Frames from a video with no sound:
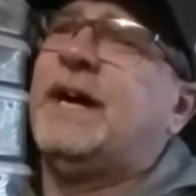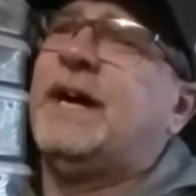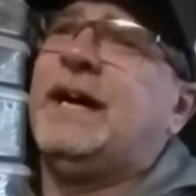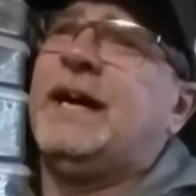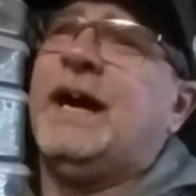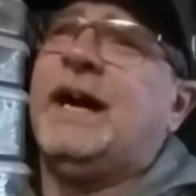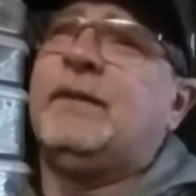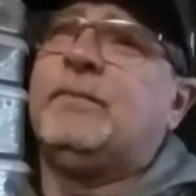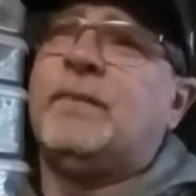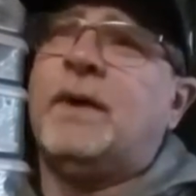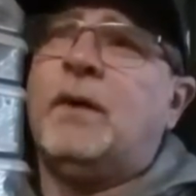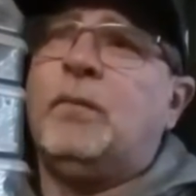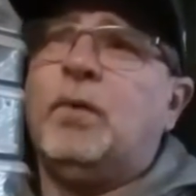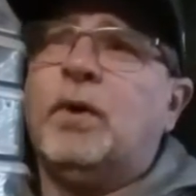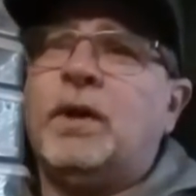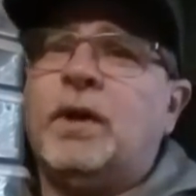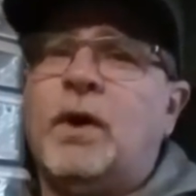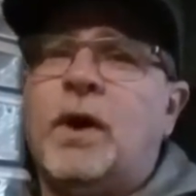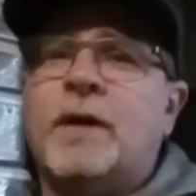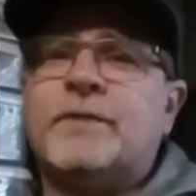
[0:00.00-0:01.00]
I
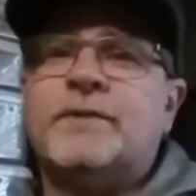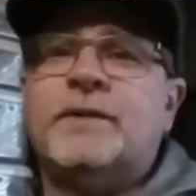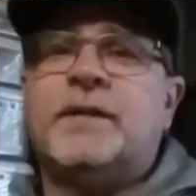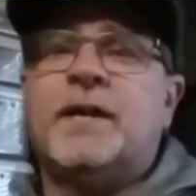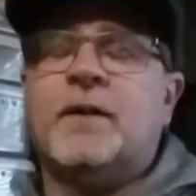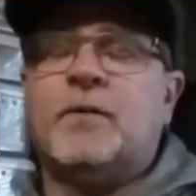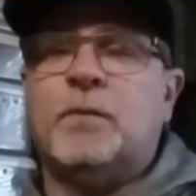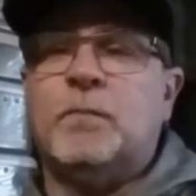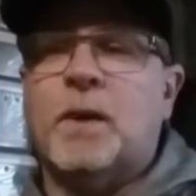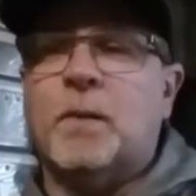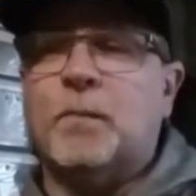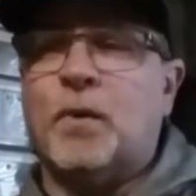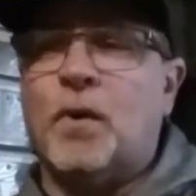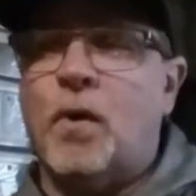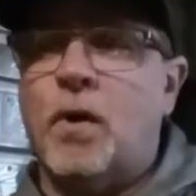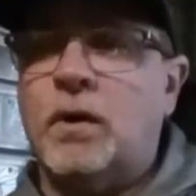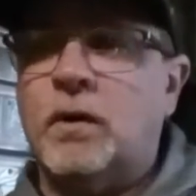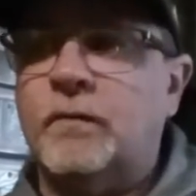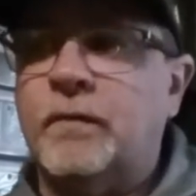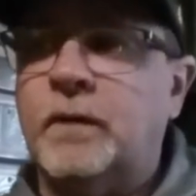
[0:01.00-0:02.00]
really honestly can't remember
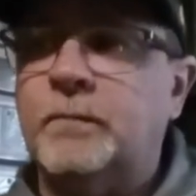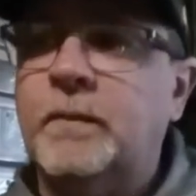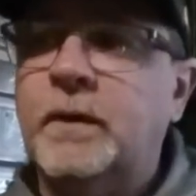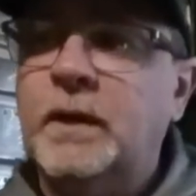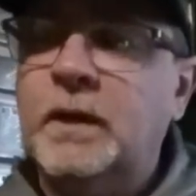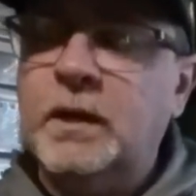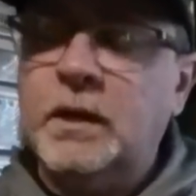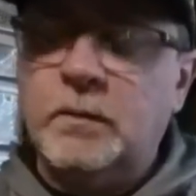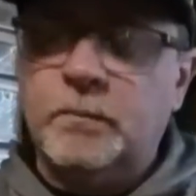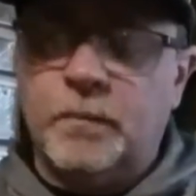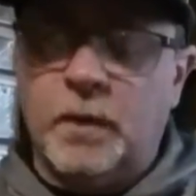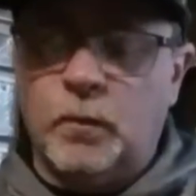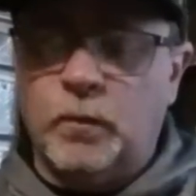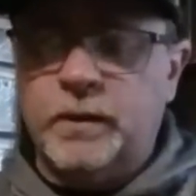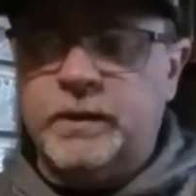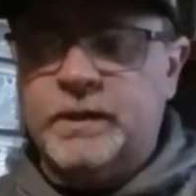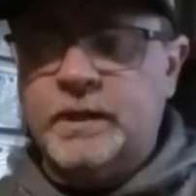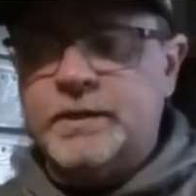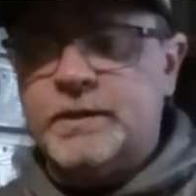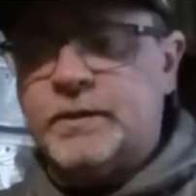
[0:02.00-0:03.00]
all of them, but
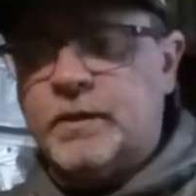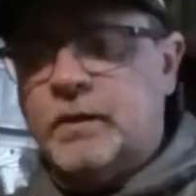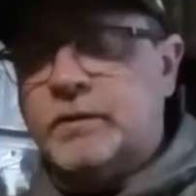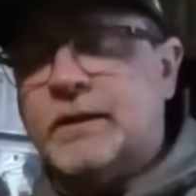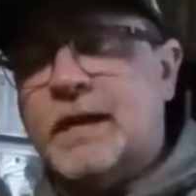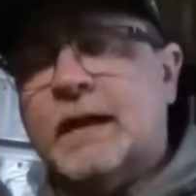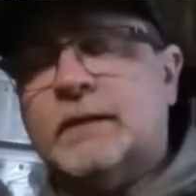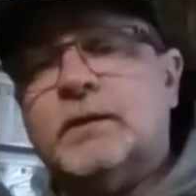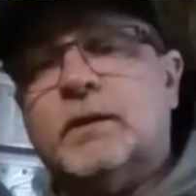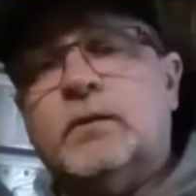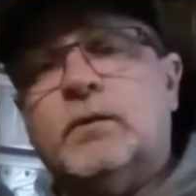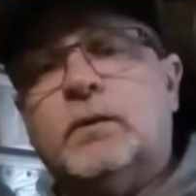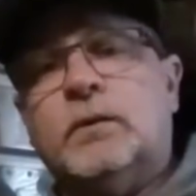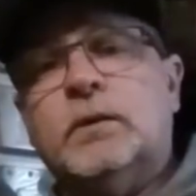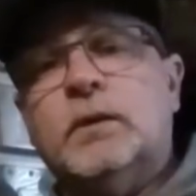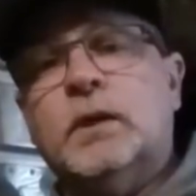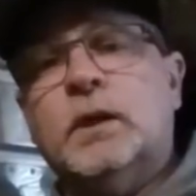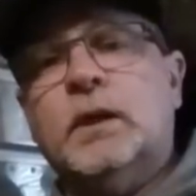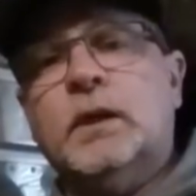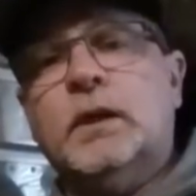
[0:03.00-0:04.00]
we did start that
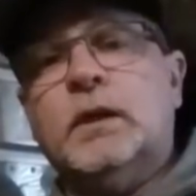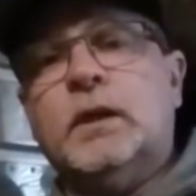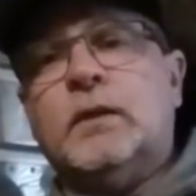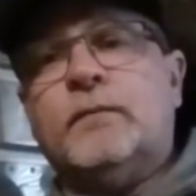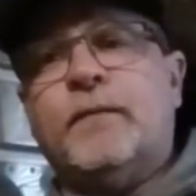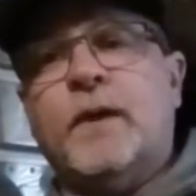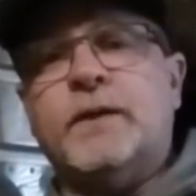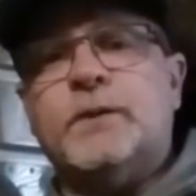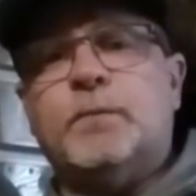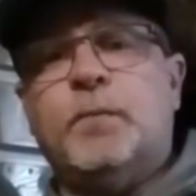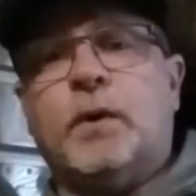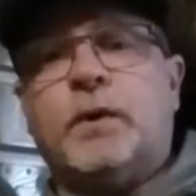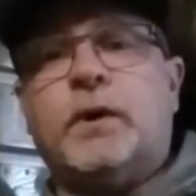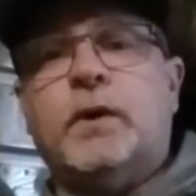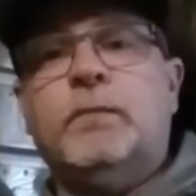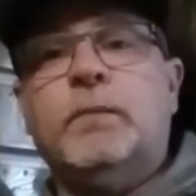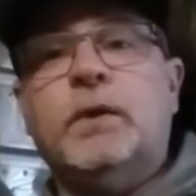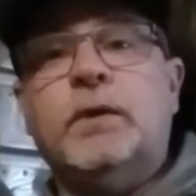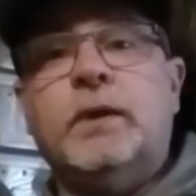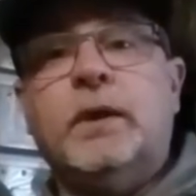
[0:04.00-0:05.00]
little Facebook
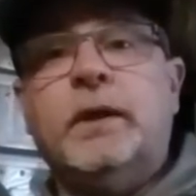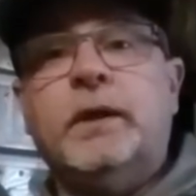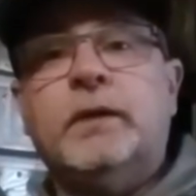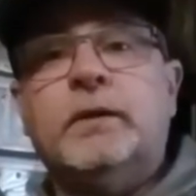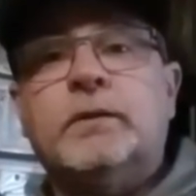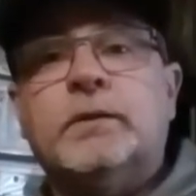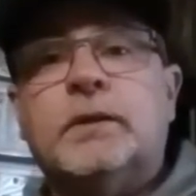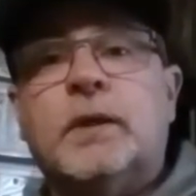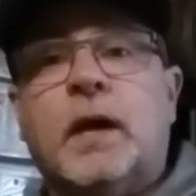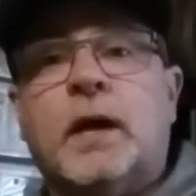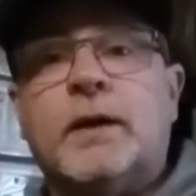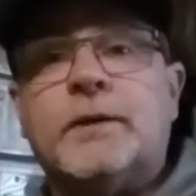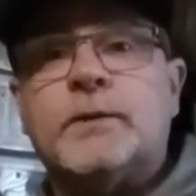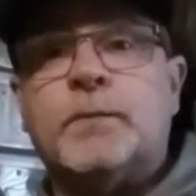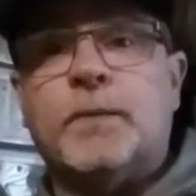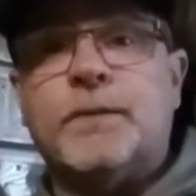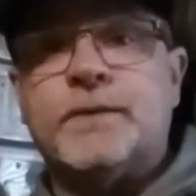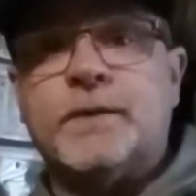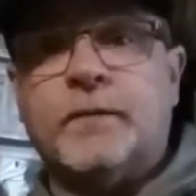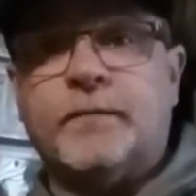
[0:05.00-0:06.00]
community
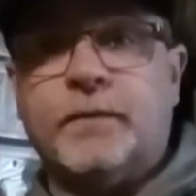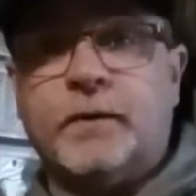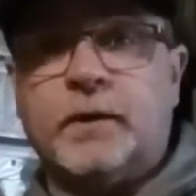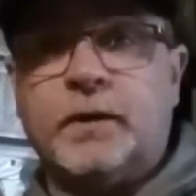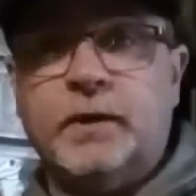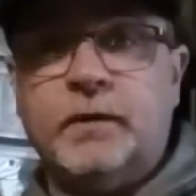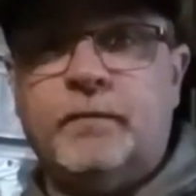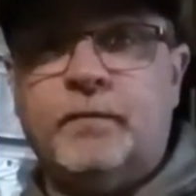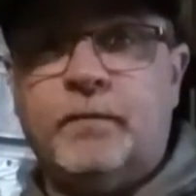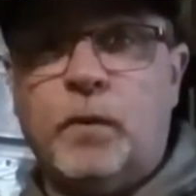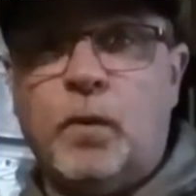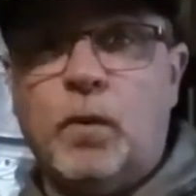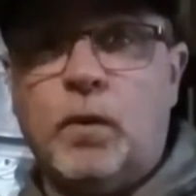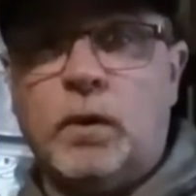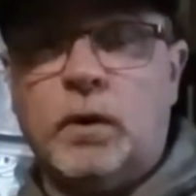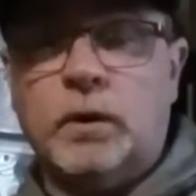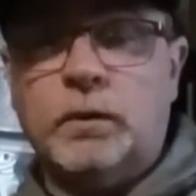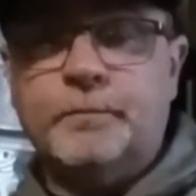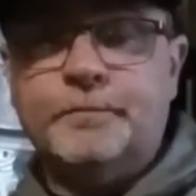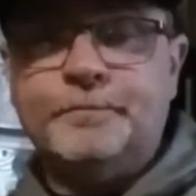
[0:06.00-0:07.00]
specifically
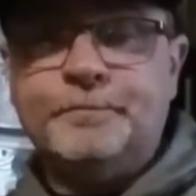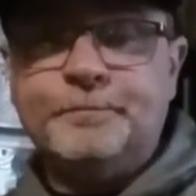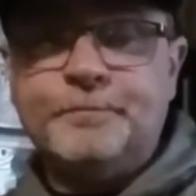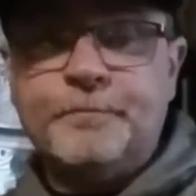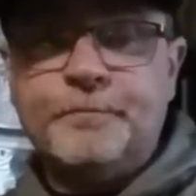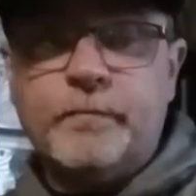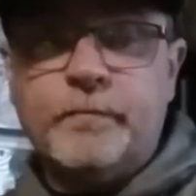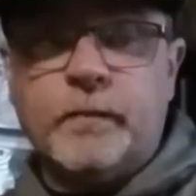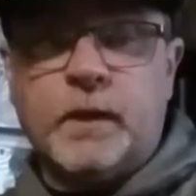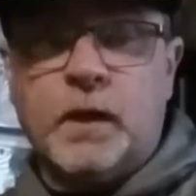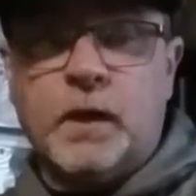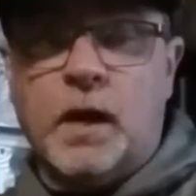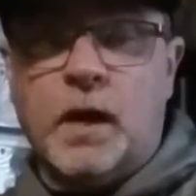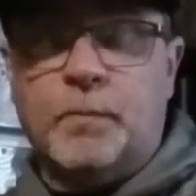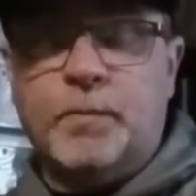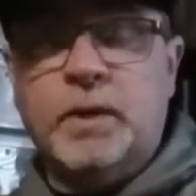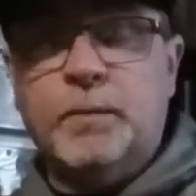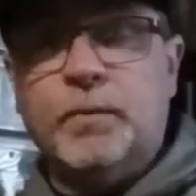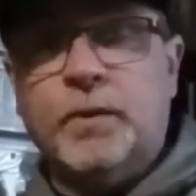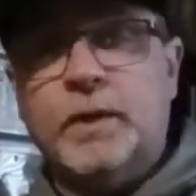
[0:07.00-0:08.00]
for
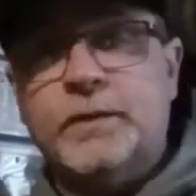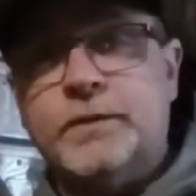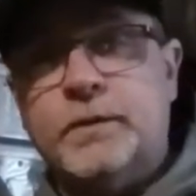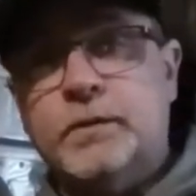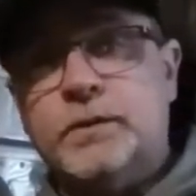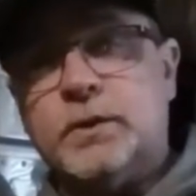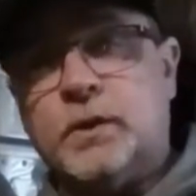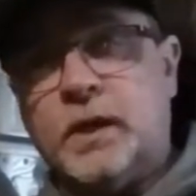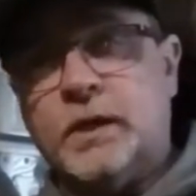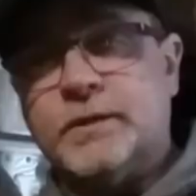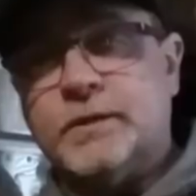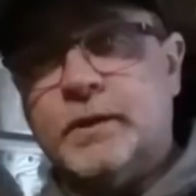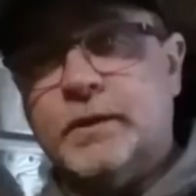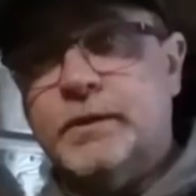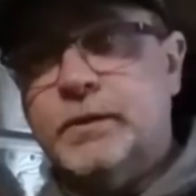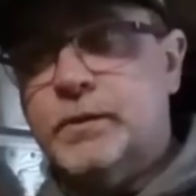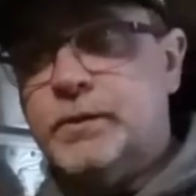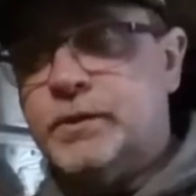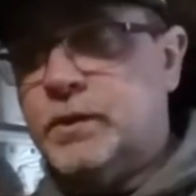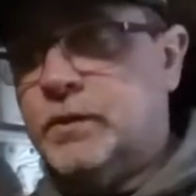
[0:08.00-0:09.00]
people that do Tarantula
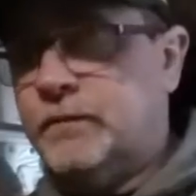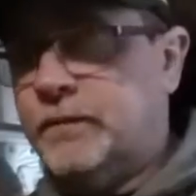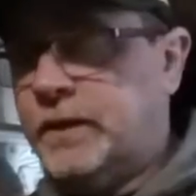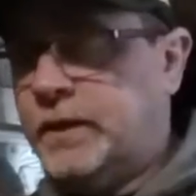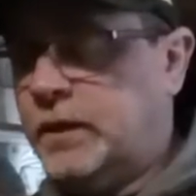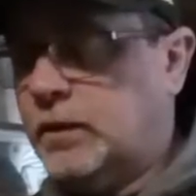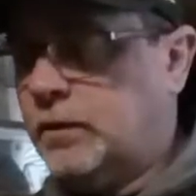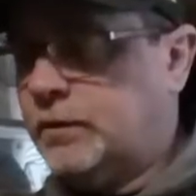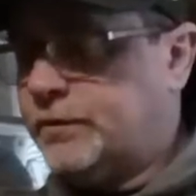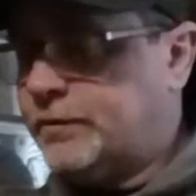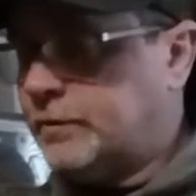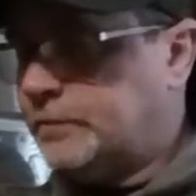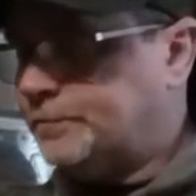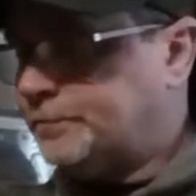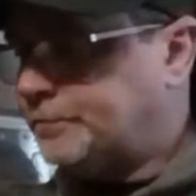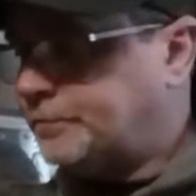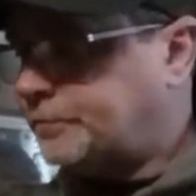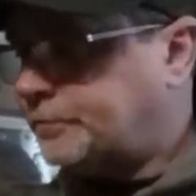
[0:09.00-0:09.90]
YouTube videos.